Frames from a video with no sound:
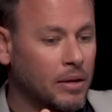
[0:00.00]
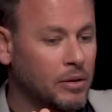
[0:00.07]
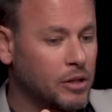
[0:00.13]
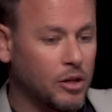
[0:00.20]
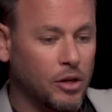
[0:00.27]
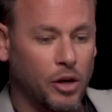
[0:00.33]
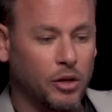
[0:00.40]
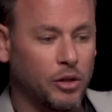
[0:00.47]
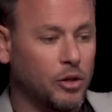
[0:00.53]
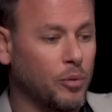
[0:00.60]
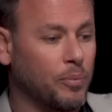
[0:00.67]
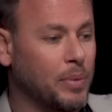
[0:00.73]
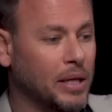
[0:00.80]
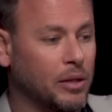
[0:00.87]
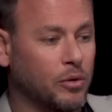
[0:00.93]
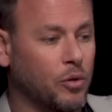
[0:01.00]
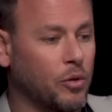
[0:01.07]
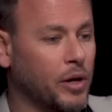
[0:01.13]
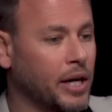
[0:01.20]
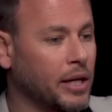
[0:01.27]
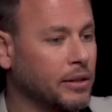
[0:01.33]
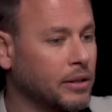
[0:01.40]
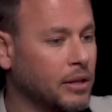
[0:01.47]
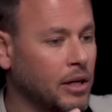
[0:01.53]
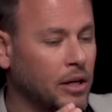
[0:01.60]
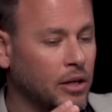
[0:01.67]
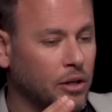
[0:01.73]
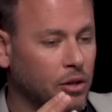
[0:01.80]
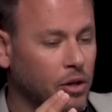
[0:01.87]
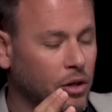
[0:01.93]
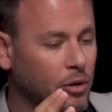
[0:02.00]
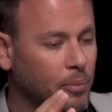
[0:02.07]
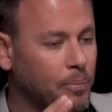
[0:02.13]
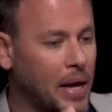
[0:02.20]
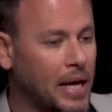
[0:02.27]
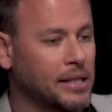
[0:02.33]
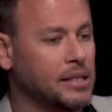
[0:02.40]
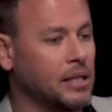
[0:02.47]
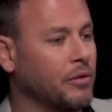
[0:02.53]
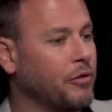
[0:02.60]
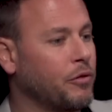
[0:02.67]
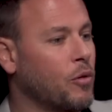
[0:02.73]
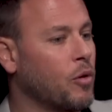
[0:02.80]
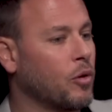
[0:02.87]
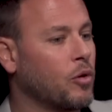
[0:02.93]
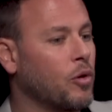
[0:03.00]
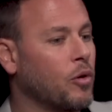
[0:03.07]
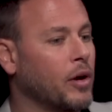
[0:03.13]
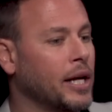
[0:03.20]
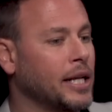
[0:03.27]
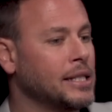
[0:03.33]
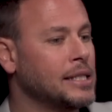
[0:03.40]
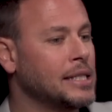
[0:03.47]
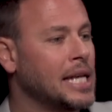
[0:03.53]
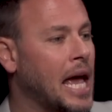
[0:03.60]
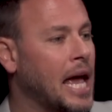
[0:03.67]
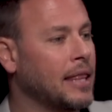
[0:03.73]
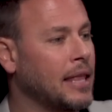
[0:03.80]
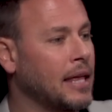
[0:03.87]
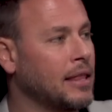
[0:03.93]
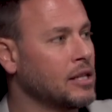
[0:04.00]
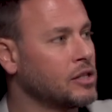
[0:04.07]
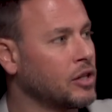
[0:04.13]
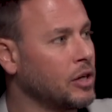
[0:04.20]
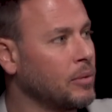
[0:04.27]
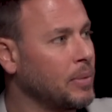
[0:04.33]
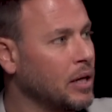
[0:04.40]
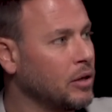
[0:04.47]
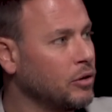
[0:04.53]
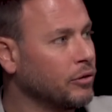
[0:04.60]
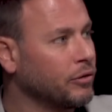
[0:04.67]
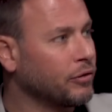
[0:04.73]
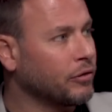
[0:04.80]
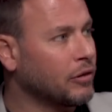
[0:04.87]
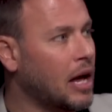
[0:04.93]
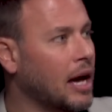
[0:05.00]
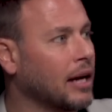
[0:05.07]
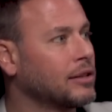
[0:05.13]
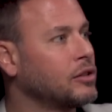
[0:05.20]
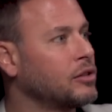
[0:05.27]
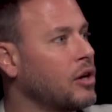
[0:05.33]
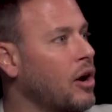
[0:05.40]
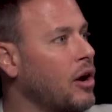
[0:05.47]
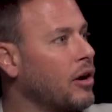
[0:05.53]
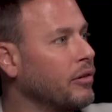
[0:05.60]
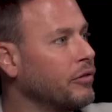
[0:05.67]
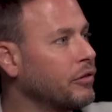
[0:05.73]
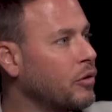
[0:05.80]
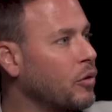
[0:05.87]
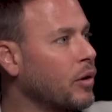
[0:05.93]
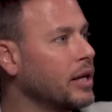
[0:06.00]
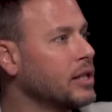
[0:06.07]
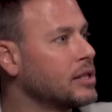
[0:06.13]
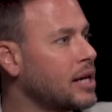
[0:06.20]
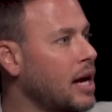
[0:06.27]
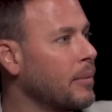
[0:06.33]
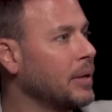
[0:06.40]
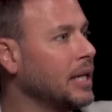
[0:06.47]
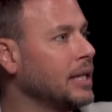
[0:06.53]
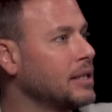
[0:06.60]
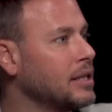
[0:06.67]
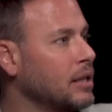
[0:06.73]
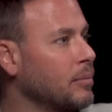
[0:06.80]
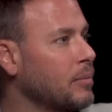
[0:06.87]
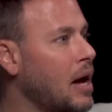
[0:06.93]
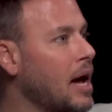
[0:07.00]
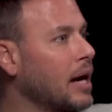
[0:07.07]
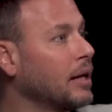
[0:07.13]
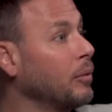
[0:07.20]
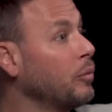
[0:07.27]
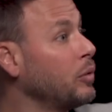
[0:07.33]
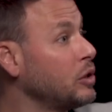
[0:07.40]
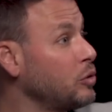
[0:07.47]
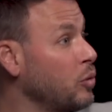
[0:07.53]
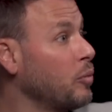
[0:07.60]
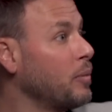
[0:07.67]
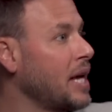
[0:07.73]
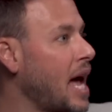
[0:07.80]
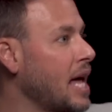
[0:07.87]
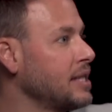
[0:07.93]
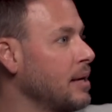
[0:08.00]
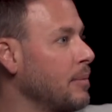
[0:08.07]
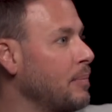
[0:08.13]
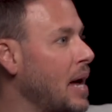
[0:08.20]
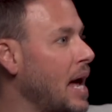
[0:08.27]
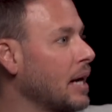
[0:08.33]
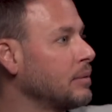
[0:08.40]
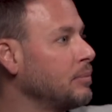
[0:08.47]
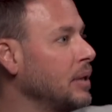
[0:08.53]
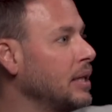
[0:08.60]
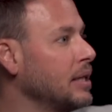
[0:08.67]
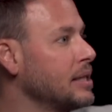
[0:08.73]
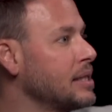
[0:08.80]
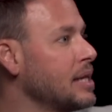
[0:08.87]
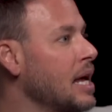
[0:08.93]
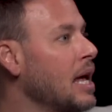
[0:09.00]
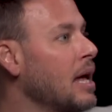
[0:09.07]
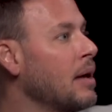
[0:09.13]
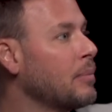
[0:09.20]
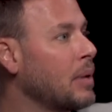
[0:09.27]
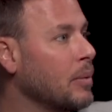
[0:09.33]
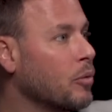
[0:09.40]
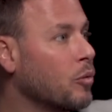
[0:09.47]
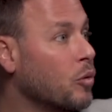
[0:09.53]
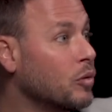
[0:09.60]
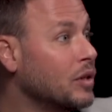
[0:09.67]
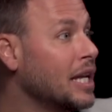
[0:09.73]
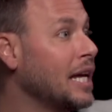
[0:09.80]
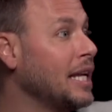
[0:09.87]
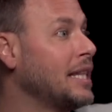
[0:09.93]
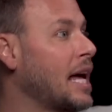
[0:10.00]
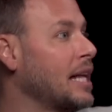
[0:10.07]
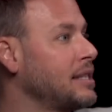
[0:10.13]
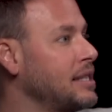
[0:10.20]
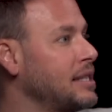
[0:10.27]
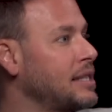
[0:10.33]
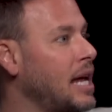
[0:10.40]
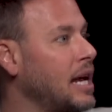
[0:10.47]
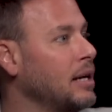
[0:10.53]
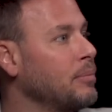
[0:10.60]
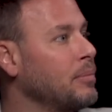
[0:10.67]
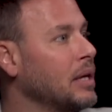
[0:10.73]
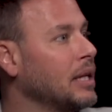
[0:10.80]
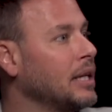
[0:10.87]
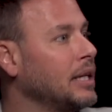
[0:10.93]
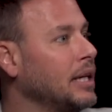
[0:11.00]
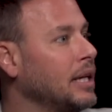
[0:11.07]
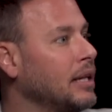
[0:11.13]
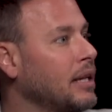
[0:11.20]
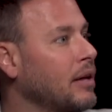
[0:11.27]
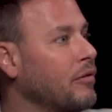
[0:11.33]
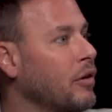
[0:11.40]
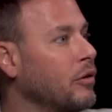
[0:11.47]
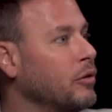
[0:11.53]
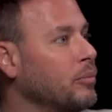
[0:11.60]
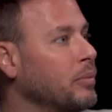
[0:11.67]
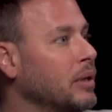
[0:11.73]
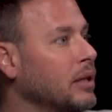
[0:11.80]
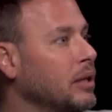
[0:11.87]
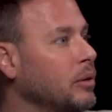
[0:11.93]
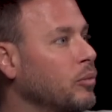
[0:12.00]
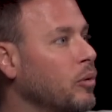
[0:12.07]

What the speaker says: your Bitcoin, your basic 4 coins, and then there's going to be a new flux of coins coming into the market, which will be asset backed, because people will need that sustainability, and the vulnerability